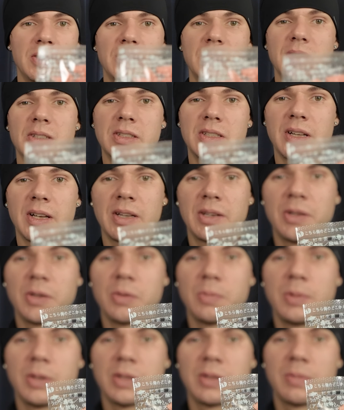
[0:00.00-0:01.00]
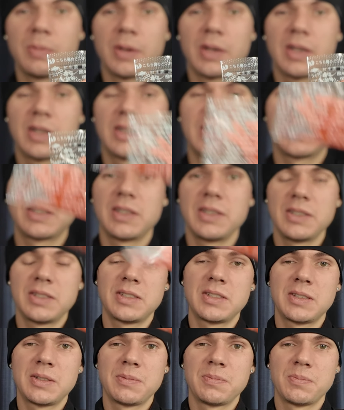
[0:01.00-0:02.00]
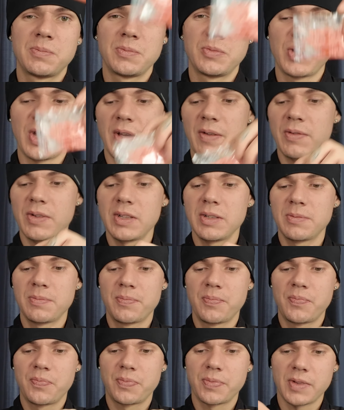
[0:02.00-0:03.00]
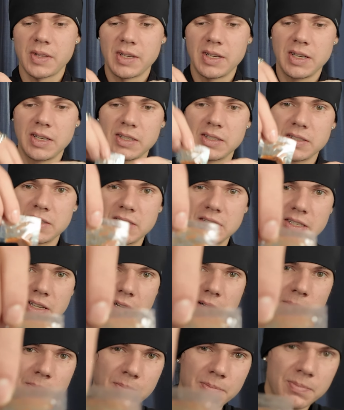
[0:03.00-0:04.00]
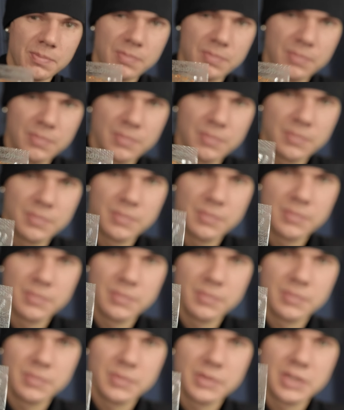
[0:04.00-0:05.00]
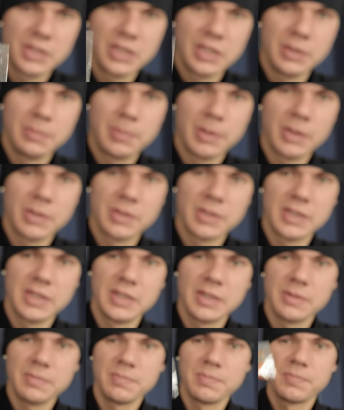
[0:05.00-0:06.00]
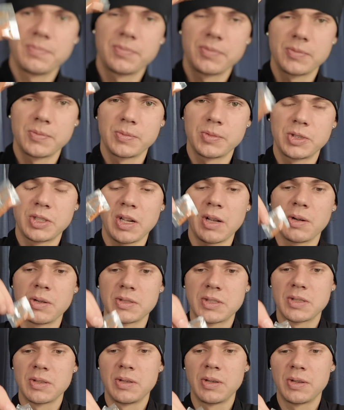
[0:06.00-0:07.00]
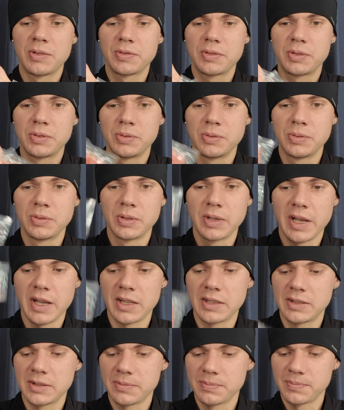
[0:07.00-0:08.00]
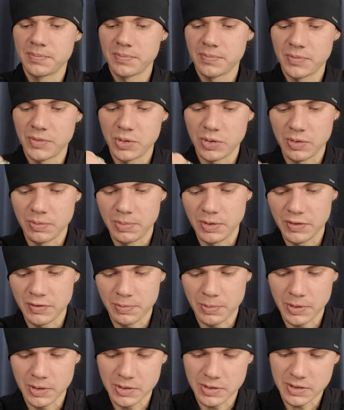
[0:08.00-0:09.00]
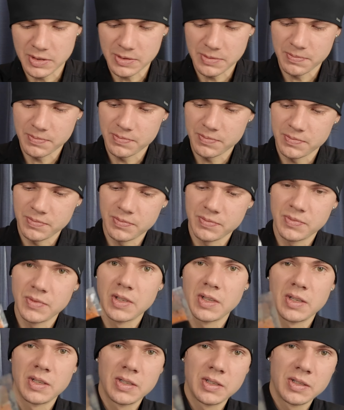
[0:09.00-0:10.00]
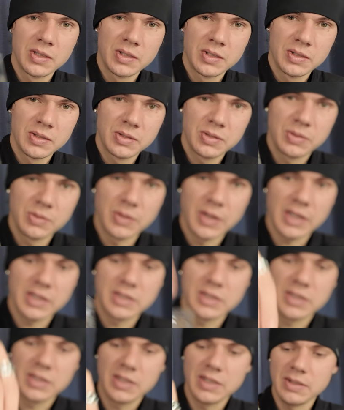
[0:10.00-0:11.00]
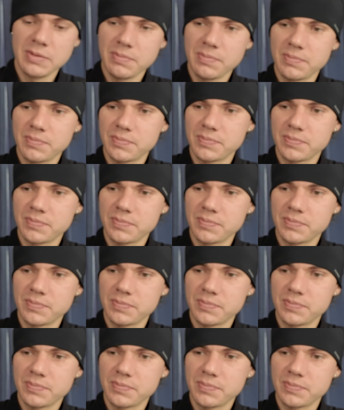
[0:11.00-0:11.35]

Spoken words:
Here's like a little bit, but at least we have it. And some chili powder here, which I also love to add to the beef balls too actually.